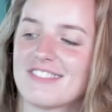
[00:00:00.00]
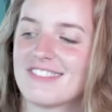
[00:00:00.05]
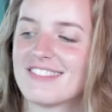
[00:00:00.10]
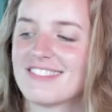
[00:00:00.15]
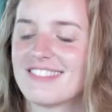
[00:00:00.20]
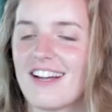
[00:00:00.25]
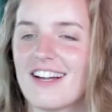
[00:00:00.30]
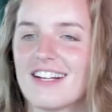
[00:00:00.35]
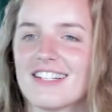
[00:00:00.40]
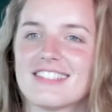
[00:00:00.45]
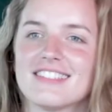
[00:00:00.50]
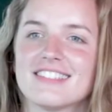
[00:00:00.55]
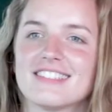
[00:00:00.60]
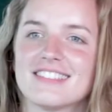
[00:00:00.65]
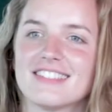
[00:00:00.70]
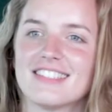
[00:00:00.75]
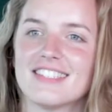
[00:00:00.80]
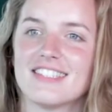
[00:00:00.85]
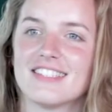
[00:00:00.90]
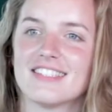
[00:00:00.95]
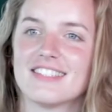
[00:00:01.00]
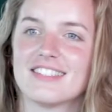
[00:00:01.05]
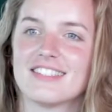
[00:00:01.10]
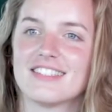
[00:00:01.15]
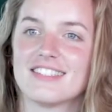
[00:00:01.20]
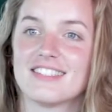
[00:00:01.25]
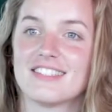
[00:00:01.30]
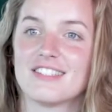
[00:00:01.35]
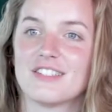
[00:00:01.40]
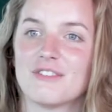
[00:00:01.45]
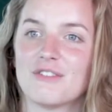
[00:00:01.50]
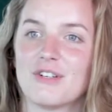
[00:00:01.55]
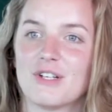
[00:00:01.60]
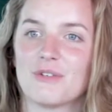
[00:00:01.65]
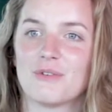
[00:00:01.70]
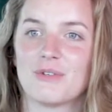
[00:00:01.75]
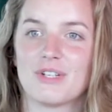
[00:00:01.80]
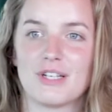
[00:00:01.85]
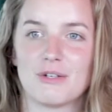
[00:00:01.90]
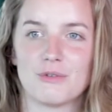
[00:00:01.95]
started,
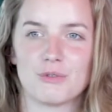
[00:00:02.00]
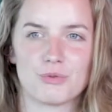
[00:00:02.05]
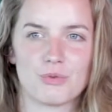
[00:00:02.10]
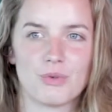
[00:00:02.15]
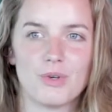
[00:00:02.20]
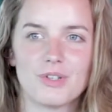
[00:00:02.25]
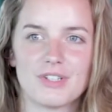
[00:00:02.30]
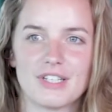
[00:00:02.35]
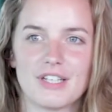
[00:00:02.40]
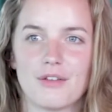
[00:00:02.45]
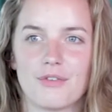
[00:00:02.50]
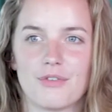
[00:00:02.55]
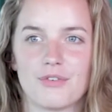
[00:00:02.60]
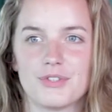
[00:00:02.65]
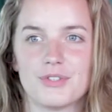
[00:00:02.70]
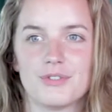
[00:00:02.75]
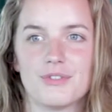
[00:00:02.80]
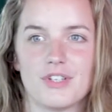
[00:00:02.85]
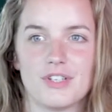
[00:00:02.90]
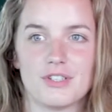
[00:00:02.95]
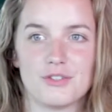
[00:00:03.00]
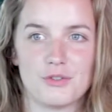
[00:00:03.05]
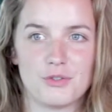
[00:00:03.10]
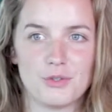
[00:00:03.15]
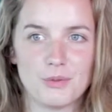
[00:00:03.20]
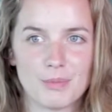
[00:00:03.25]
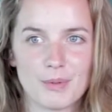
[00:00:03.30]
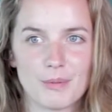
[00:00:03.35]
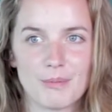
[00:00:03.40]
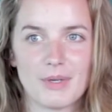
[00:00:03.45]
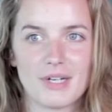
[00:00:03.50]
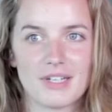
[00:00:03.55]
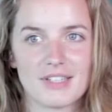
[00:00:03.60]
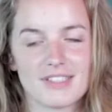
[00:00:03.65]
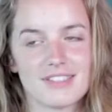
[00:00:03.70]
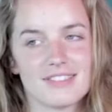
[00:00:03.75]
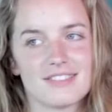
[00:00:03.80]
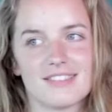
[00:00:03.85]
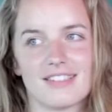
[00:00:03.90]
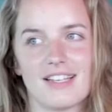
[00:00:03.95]
when I was walking through the
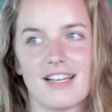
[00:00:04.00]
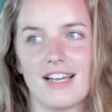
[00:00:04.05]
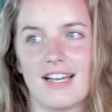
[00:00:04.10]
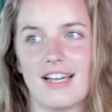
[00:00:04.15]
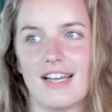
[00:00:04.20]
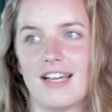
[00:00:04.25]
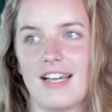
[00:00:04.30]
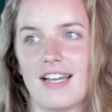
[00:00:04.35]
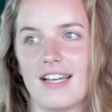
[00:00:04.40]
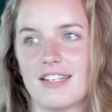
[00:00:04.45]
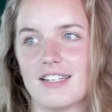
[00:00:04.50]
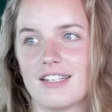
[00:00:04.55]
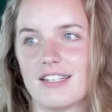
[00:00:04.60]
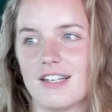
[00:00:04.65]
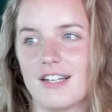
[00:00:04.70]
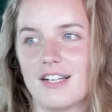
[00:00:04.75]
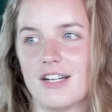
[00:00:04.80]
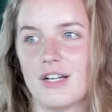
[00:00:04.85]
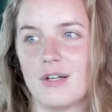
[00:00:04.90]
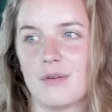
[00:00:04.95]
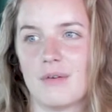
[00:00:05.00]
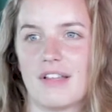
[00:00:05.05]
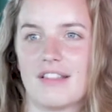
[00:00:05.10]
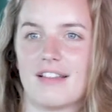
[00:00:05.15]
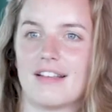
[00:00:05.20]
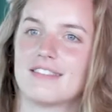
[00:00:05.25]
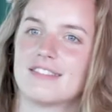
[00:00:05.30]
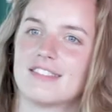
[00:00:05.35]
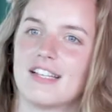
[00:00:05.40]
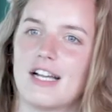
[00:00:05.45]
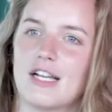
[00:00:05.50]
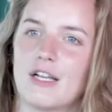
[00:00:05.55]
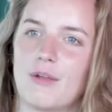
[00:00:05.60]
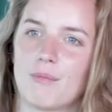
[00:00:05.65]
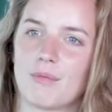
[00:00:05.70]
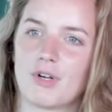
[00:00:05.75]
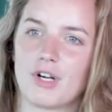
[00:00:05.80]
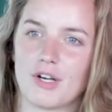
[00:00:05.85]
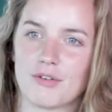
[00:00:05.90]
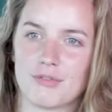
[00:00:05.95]
supermarket, and at that
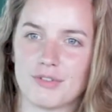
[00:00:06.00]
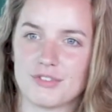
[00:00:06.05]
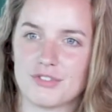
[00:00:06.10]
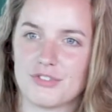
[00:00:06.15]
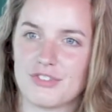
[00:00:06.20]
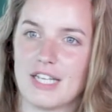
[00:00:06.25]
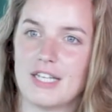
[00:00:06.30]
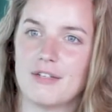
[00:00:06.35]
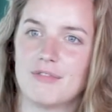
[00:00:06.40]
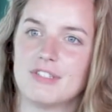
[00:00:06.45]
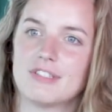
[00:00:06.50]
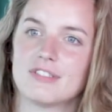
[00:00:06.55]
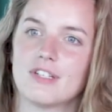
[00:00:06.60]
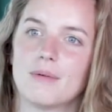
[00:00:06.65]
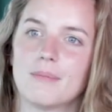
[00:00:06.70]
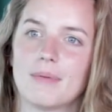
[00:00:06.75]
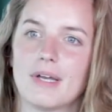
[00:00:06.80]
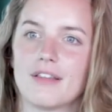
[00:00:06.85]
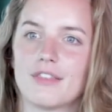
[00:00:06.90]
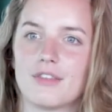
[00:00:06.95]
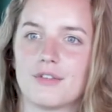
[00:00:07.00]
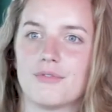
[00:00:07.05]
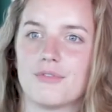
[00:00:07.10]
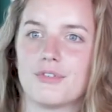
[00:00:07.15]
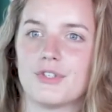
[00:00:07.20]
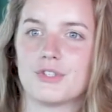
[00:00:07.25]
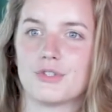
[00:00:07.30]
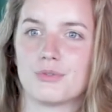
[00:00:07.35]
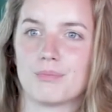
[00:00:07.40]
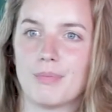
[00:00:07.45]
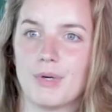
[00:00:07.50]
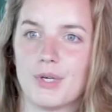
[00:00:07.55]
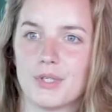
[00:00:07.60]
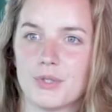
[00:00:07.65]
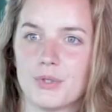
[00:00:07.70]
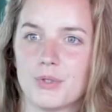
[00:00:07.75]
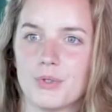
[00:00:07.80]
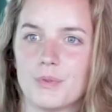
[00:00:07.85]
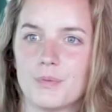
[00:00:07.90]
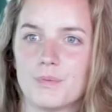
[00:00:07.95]
time Car van Sevitam had the first
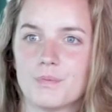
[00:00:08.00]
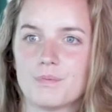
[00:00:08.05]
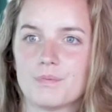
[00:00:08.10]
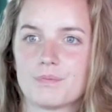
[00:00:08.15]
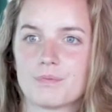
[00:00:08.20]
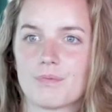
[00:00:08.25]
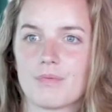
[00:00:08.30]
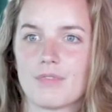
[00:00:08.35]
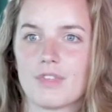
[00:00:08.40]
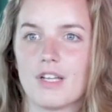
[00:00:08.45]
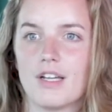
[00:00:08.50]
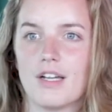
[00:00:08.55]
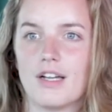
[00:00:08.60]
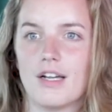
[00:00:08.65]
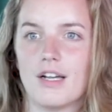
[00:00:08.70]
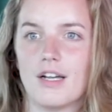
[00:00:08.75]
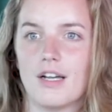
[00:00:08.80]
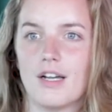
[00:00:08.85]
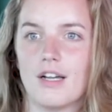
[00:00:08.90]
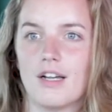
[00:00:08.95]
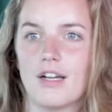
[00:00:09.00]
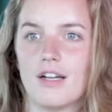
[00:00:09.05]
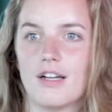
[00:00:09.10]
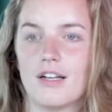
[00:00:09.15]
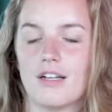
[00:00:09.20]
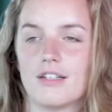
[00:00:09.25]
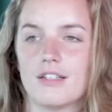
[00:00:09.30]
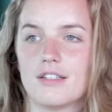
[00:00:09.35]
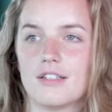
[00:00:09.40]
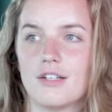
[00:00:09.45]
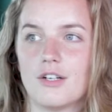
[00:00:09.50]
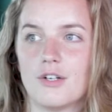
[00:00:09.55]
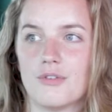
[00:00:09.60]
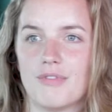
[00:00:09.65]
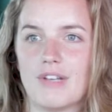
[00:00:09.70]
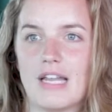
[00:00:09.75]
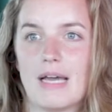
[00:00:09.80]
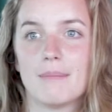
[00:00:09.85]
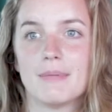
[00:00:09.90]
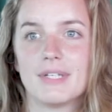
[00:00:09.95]
bottle
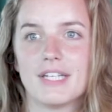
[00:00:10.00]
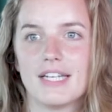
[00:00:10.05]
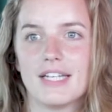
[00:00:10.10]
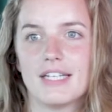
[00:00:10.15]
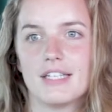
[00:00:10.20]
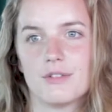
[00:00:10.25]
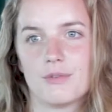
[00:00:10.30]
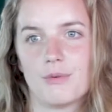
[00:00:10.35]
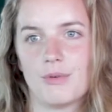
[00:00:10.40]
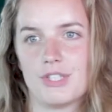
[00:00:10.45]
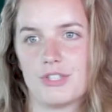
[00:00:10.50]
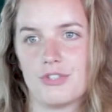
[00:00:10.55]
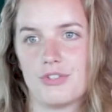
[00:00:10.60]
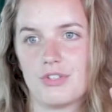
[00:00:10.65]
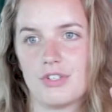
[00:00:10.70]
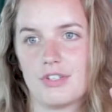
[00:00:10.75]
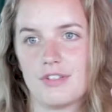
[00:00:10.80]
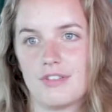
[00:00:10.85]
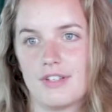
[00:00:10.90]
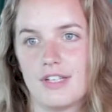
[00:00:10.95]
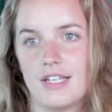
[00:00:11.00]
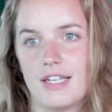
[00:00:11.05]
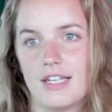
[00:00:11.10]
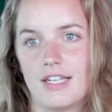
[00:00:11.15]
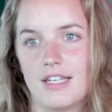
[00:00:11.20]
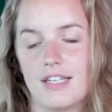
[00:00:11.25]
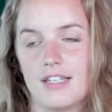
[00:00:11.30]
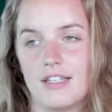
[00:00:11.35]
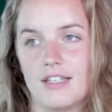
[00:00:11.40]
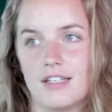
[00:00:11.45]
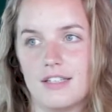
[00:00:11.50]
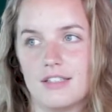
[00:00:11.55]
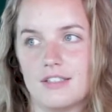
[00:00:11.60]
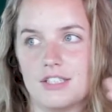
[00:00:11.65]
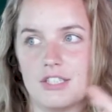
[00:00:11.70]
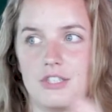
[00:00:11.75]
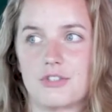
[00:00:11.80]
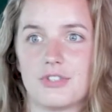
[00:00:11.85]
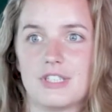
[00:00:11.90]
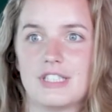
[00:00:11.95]
of lemonade, which they
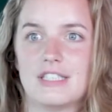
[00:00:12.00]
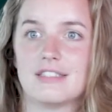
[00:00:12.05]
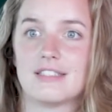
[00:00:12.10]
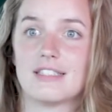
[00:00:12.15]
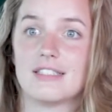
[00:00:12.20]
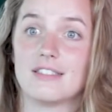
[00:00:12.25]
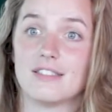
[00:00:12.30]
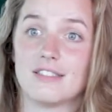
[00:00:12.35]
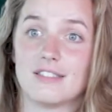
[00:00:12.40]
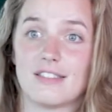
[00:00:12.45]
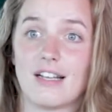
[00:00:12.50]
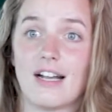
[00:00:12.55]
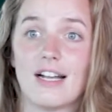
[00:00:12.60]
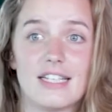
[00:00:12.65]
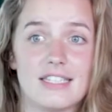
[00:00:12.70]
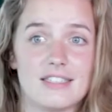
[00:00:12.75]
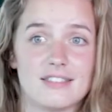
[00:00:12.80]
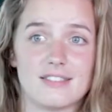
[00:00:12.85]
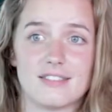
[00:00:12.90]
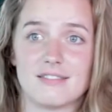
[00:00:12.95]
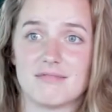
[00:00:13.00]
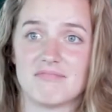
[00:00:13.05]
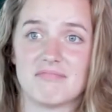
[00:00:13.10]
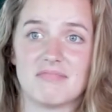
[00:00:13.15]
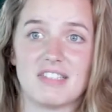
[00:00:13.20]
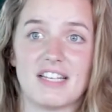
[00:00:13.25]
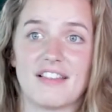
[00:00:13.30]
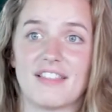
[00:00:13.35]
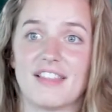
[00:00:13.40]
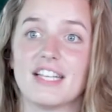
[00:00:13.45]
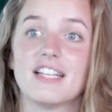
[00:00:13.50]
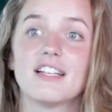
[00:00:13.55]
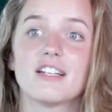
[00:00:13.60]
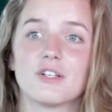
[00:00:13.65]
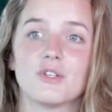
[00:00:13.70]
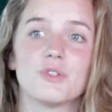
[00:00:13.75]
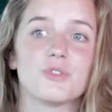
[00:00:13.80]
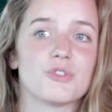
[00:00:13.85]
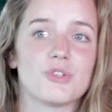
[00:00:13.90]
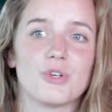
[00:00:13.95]
decreased in size, I
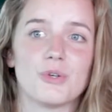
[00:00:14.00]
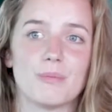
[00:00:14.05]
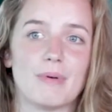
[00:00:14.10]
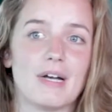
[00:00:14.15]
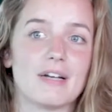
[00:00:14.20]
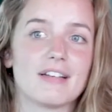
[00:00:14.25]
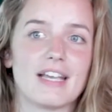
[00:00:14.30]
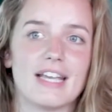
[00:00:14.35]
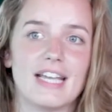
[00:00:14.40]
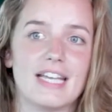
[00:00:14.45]
think also about